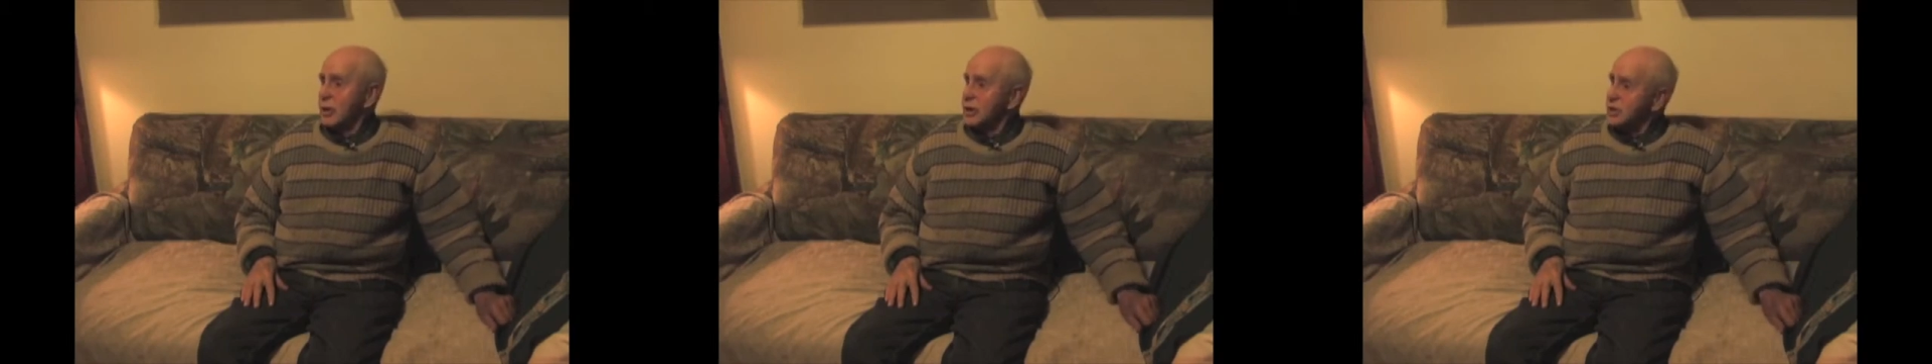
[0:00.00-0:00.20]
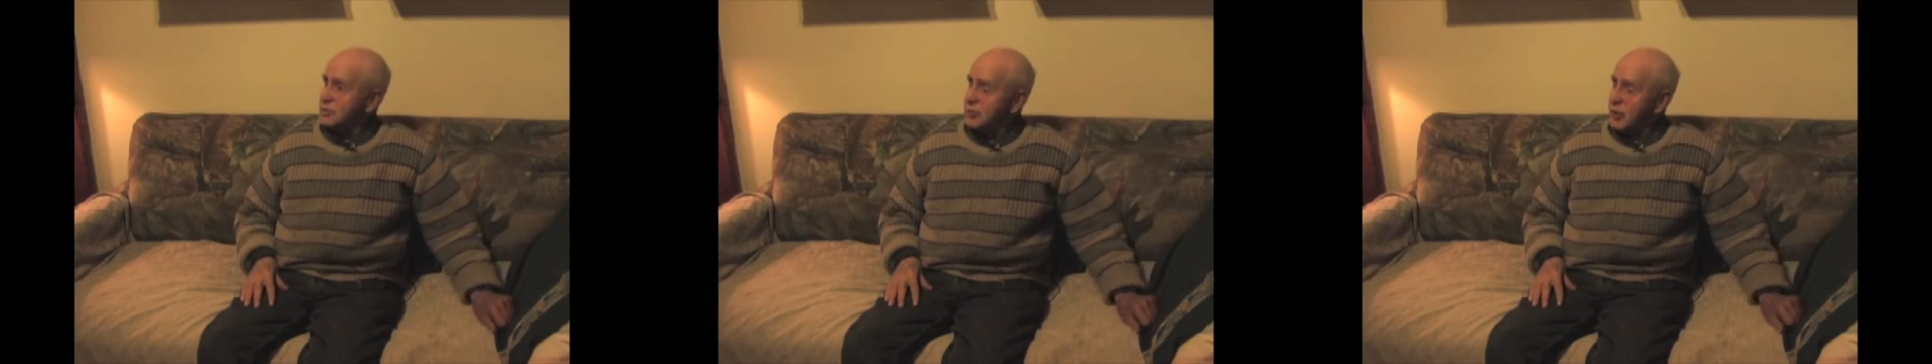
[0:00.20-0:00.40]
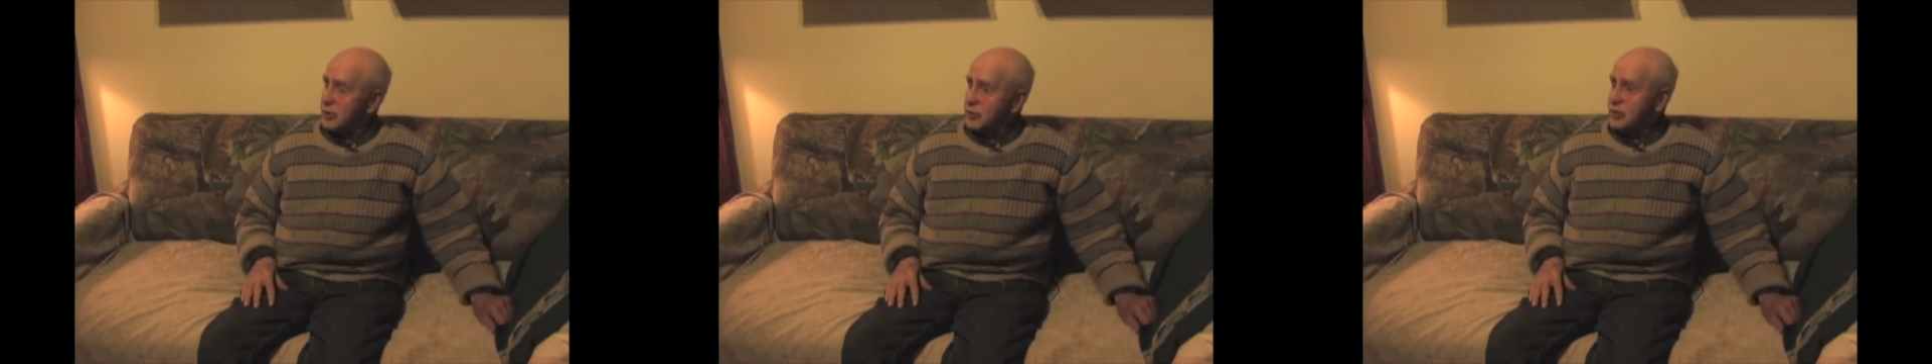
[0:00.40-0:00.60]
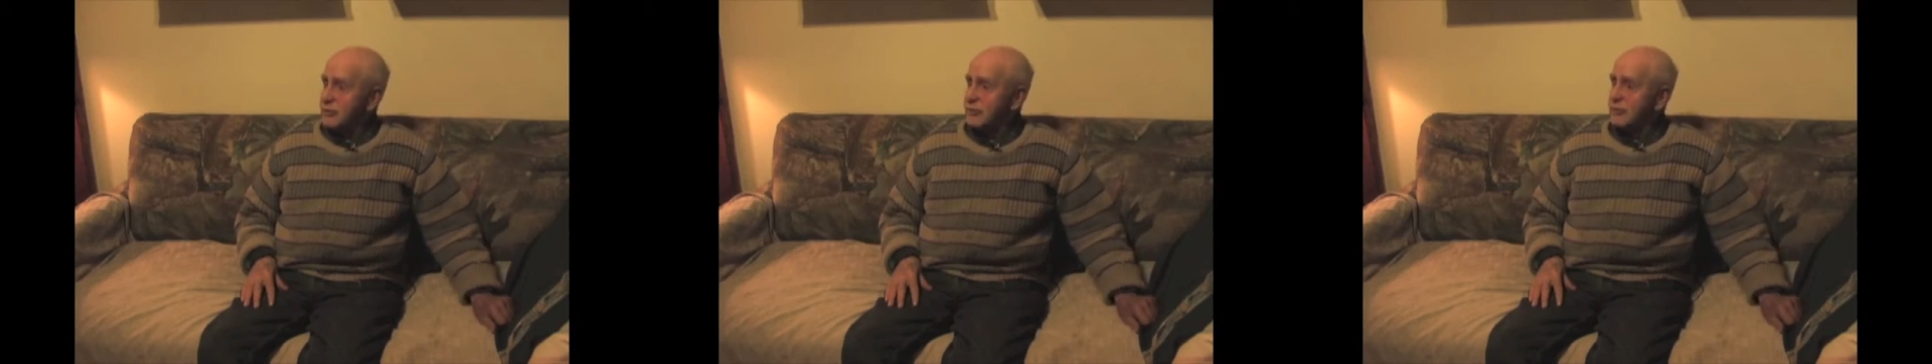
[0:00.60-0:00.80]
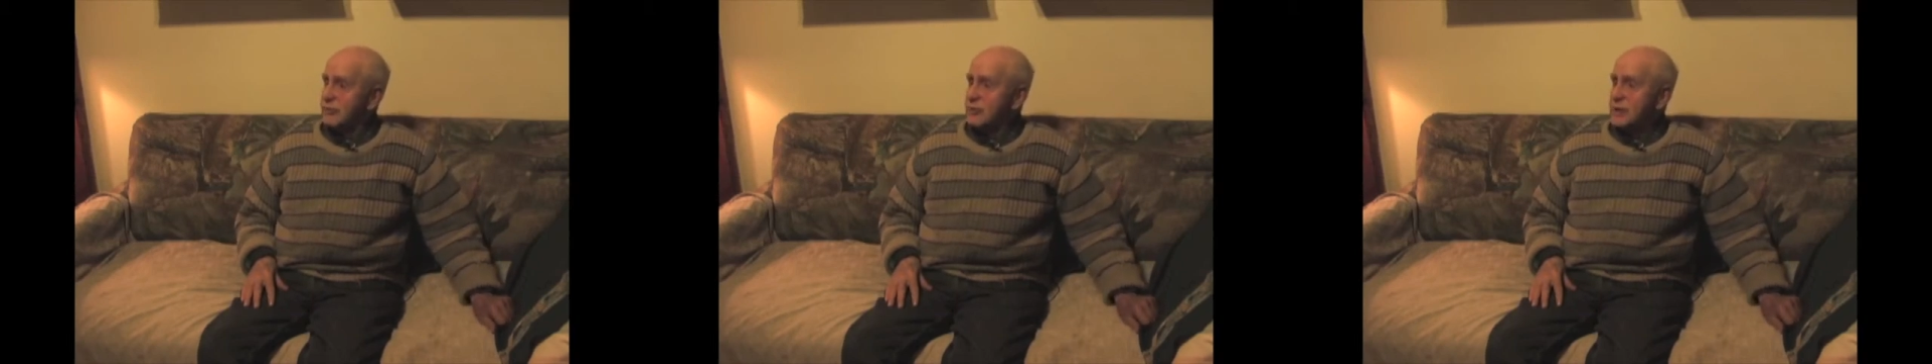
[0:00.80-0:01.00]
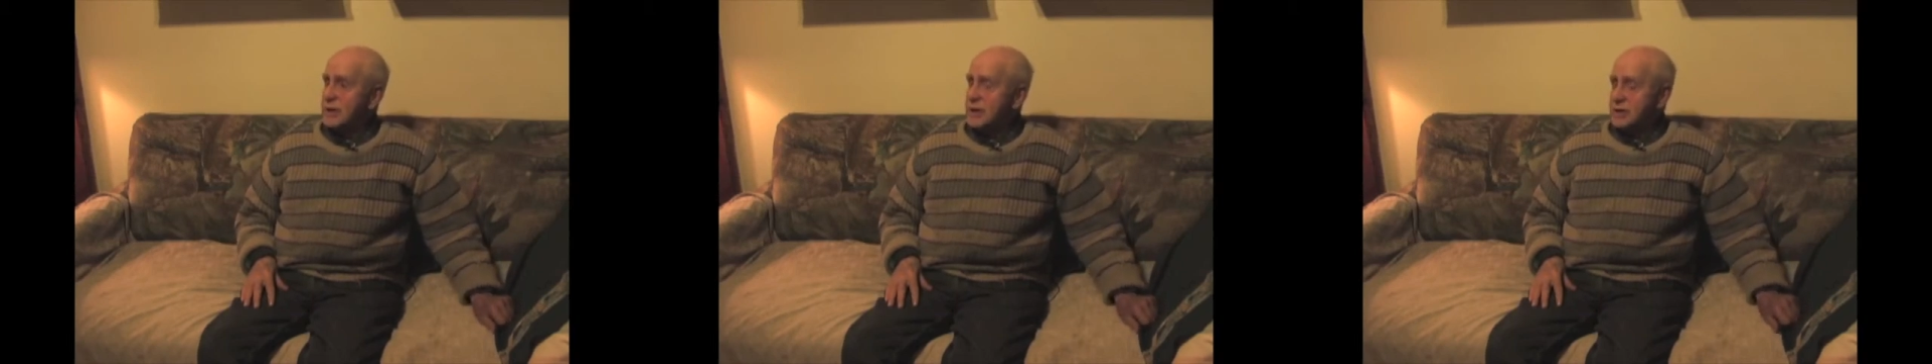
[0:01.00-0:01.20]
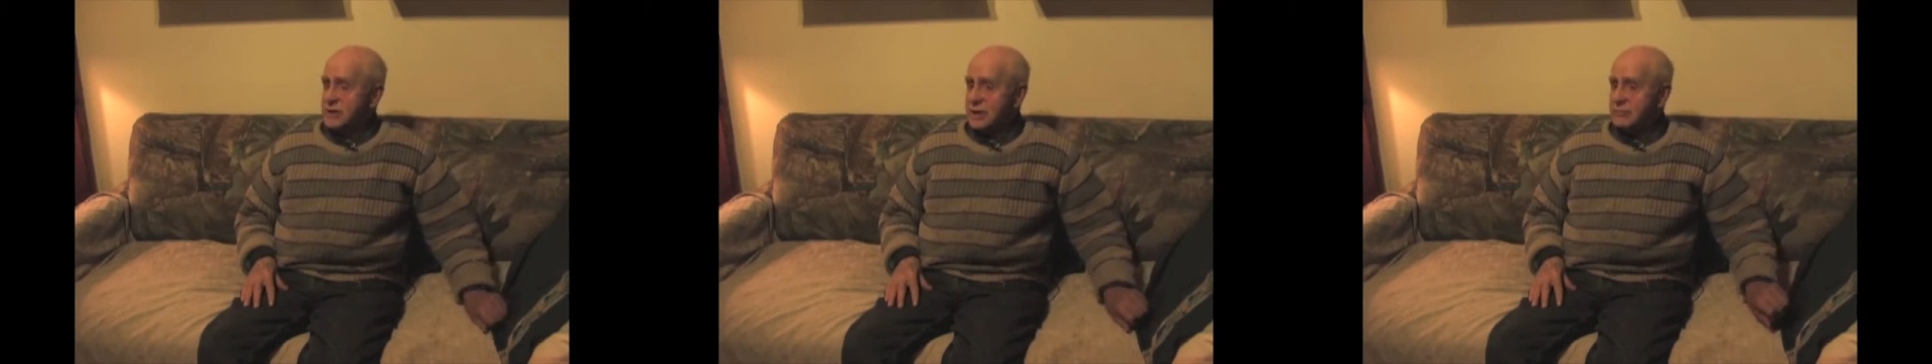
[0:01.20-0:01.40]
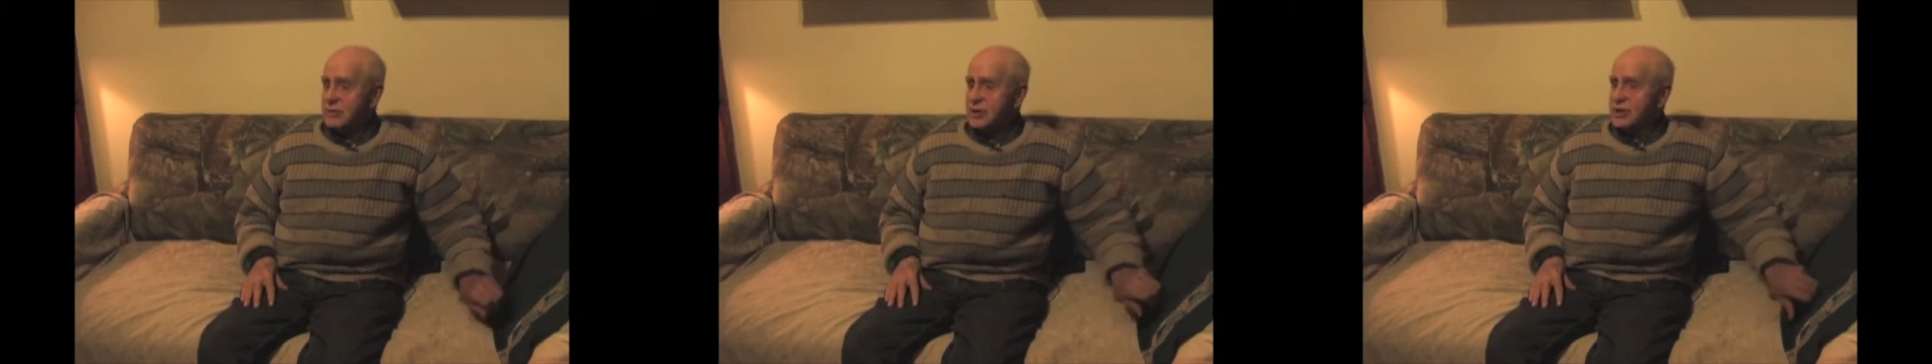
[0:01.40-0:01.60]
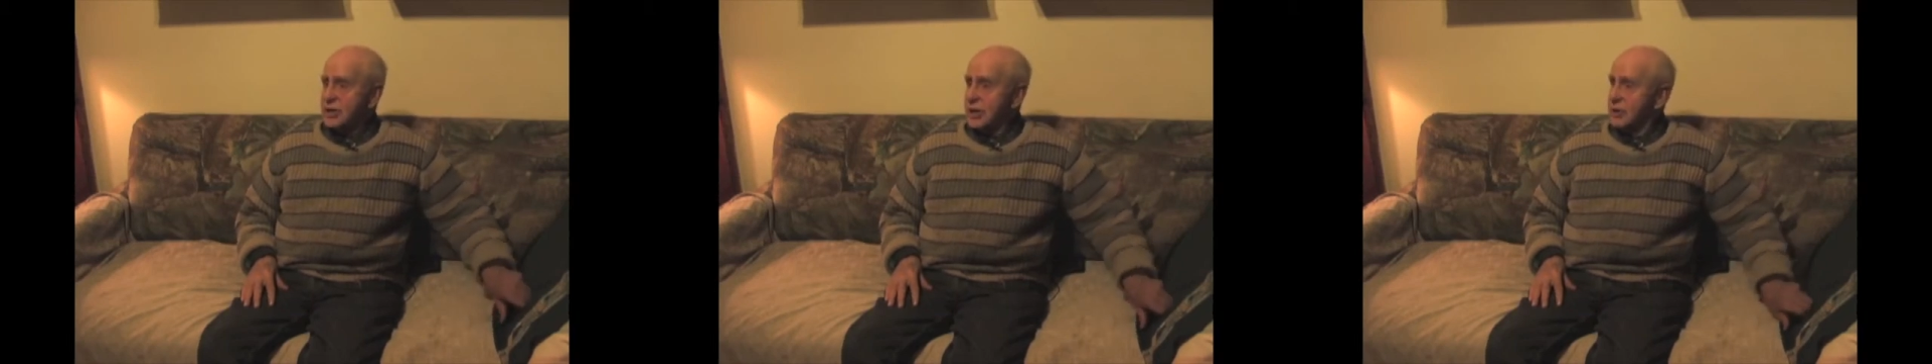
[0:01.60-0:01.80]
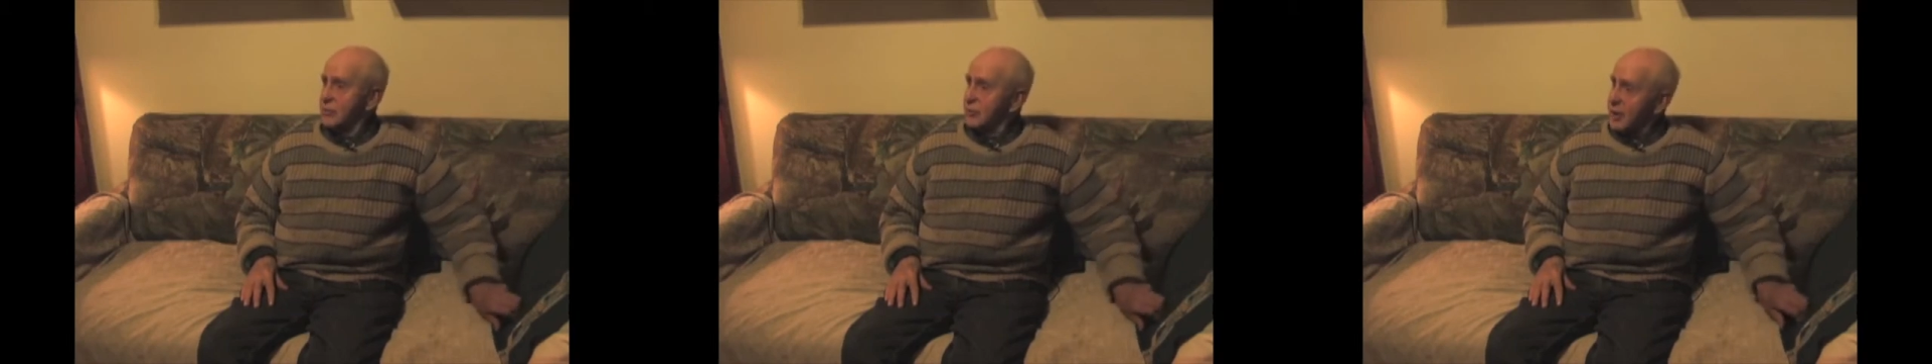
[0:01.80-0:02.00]
explosive. Somebody
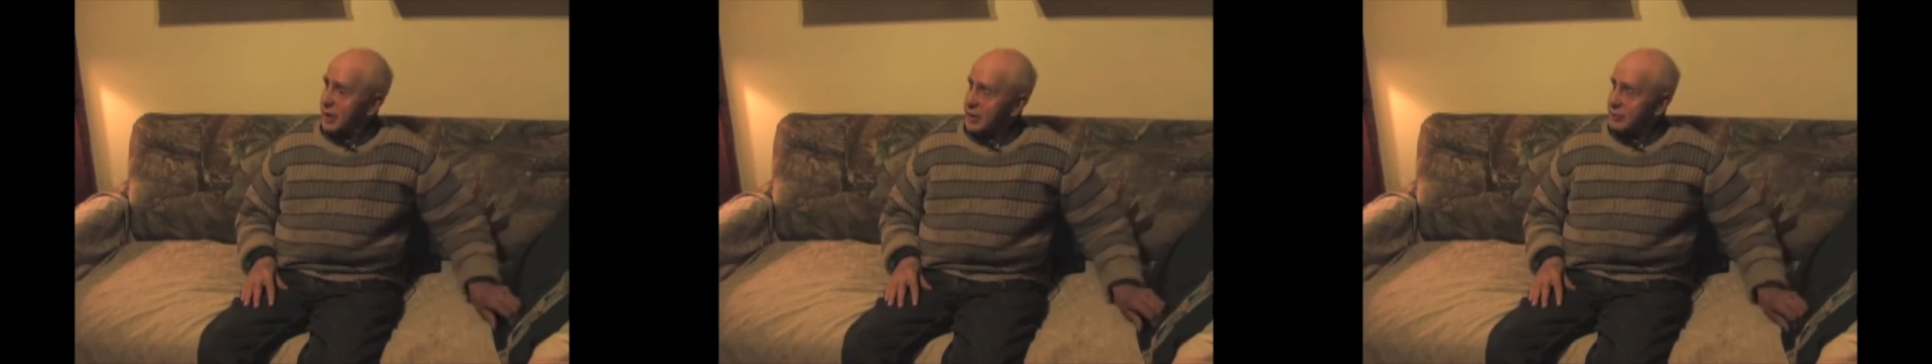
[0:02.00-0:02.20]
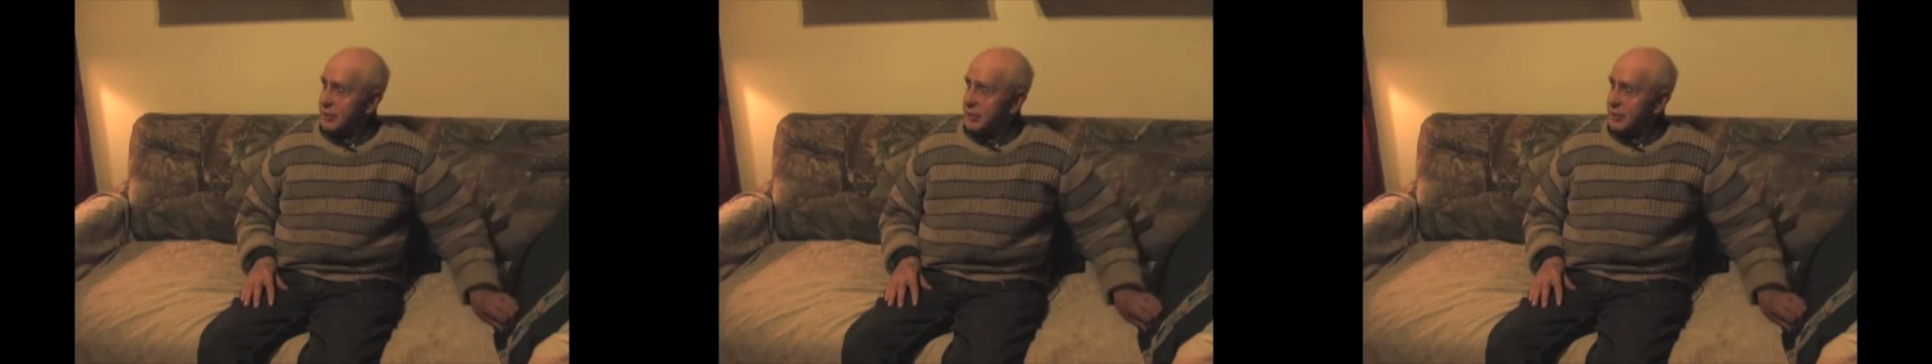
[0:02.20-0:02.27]
said it might have